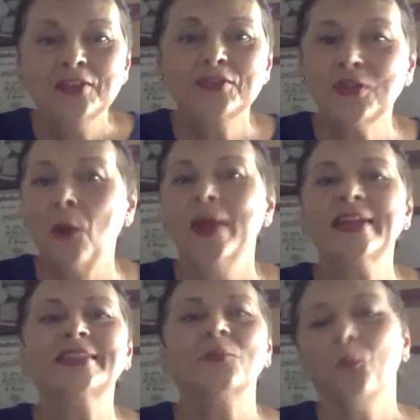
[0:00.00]
So
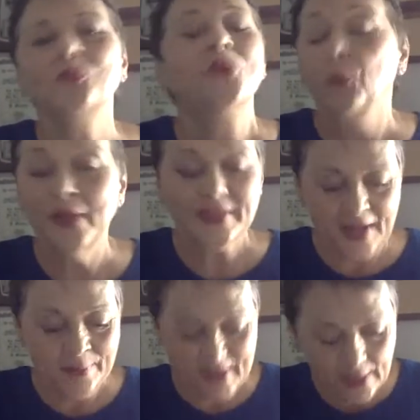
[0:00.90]
it's the
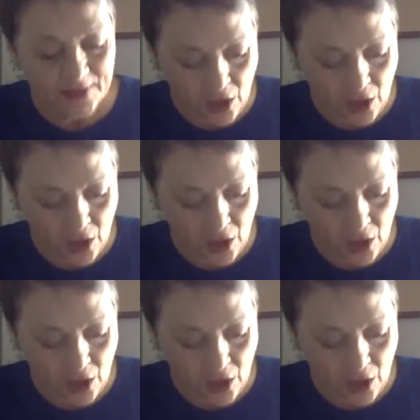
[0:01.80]
reason I'm telling